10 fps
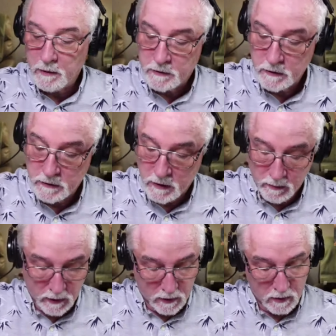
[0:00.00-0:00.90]
me see
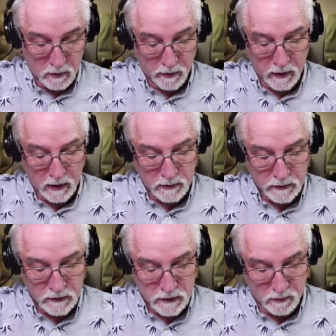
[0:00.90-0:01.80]
something here. I think I
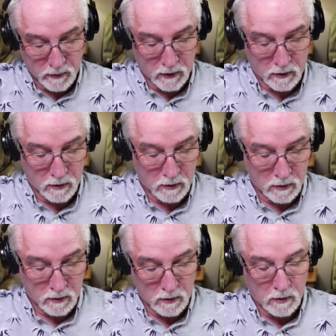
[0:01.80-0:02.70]
see something here.
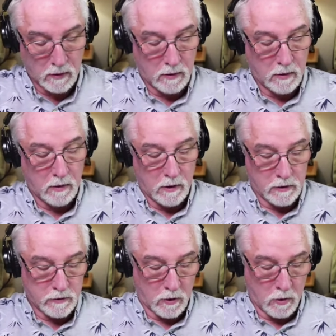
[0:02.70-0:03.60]

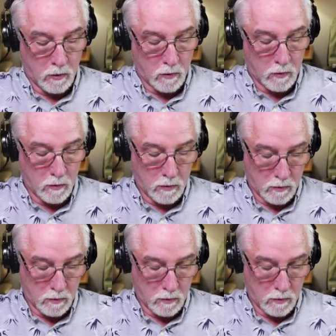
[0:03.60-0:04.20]
There's a hole.